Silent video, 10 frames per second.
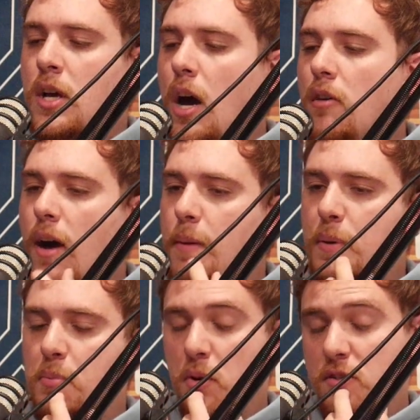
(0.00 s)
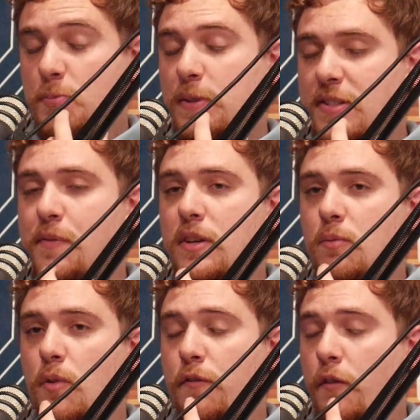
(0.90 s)
A lot of people are specifically
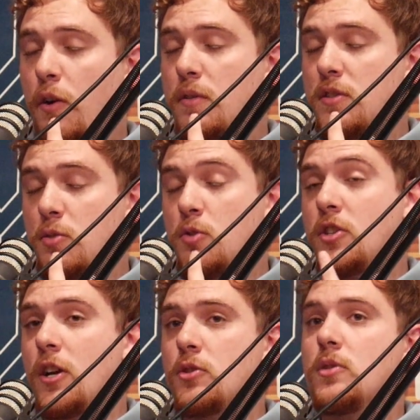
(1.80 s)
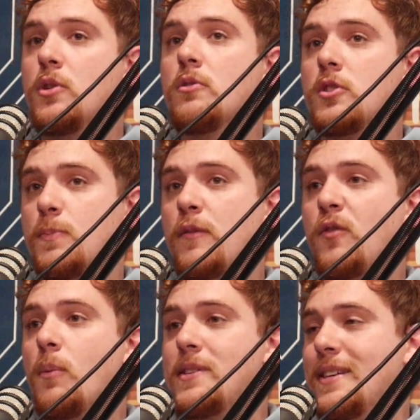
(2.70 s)
referring to Sandra Hüller's
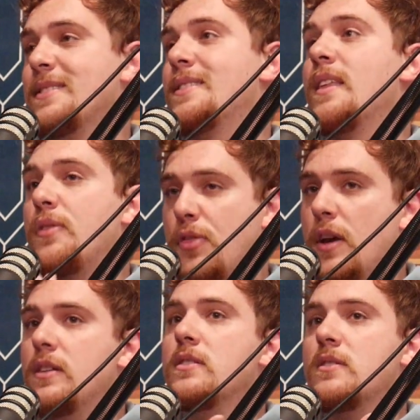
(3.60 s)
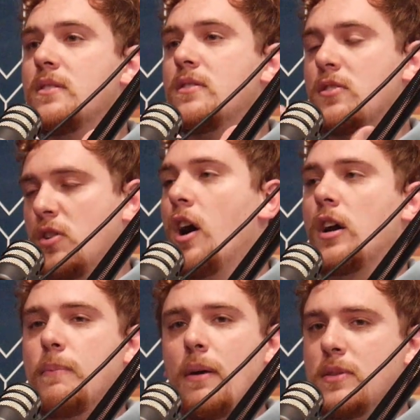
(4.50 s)
performance as the thing to talk
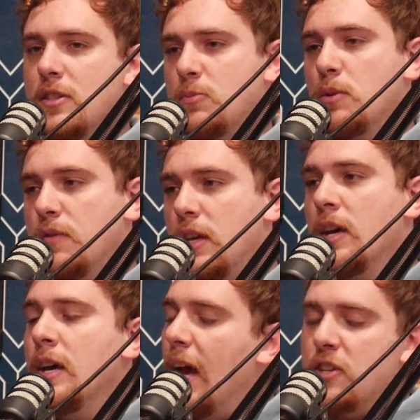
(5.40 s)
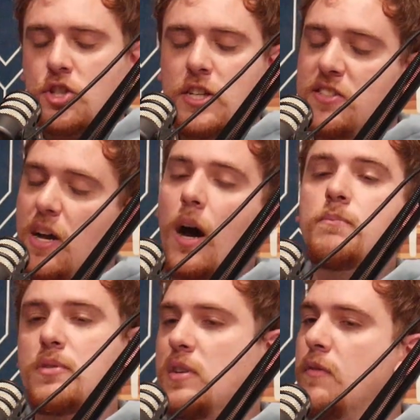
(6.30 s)
about with this movie, and she is
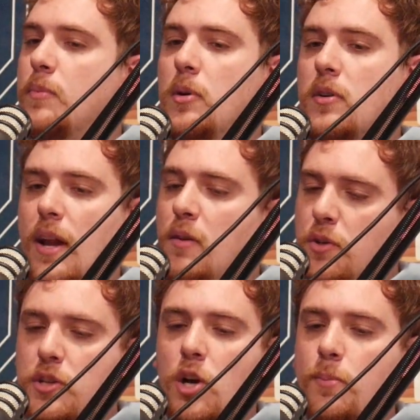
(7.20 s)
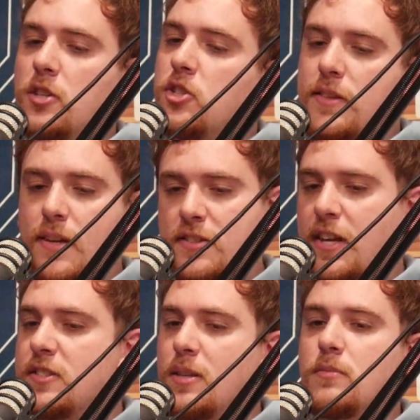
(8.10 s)
unbelievable, and I really hope that she does
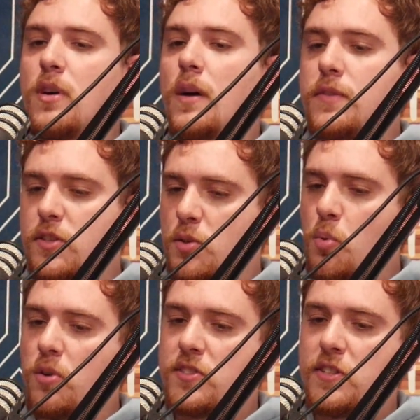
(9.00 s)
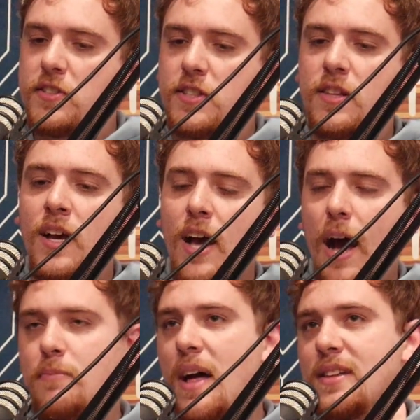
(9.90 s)
get some love this award season.
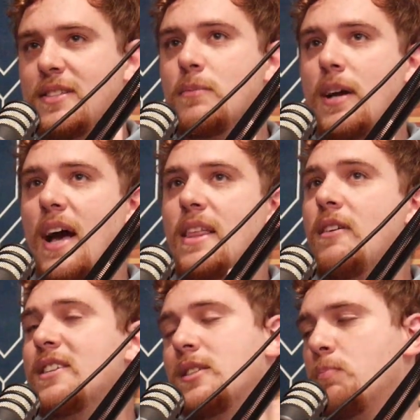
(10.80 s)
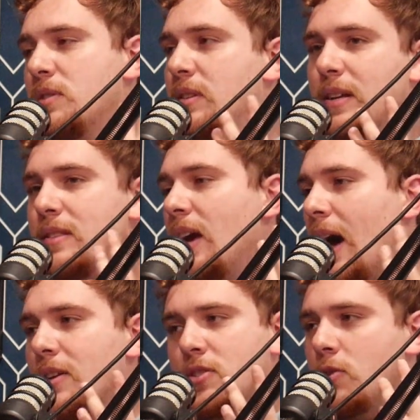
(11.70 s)
I'm not some guy that likes to predict the
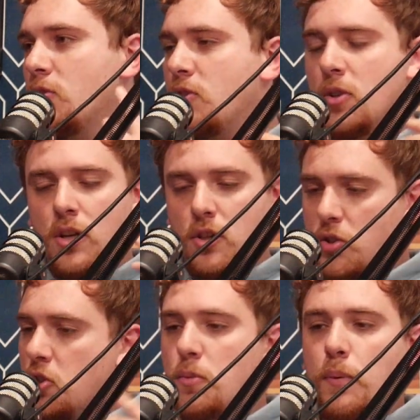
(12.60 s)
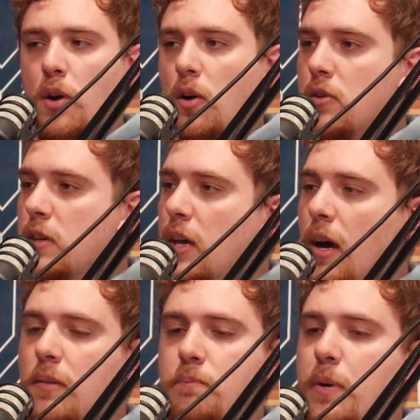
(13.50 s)
Oscars super early
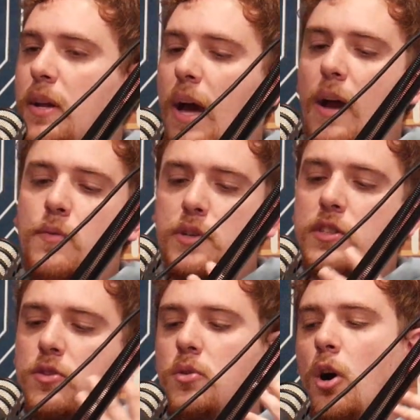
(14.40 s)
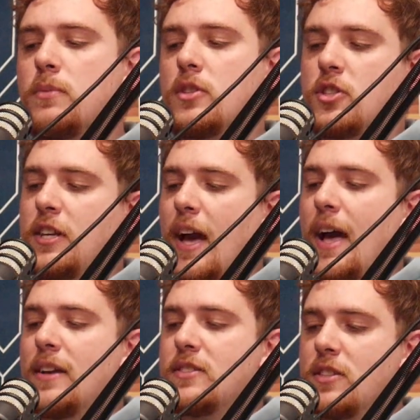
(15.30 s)
on, but I really do hope that she
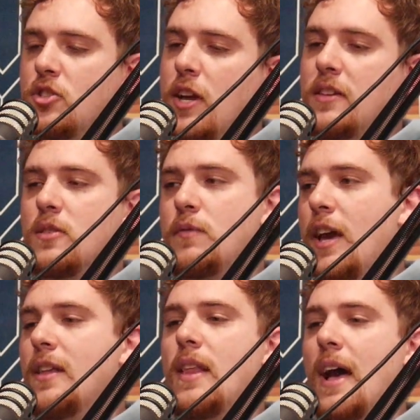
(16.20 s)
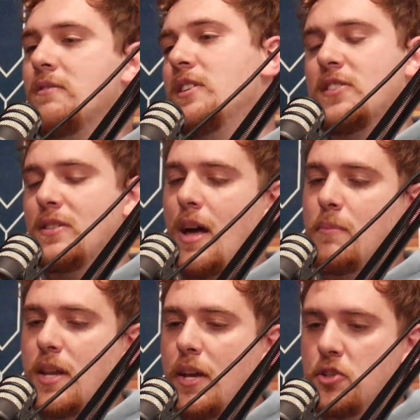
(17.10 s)
has the chance of getting at least a
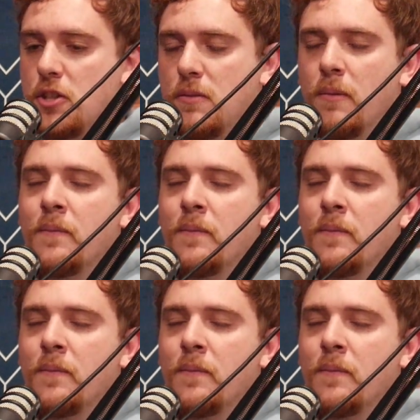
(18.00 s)
nomination.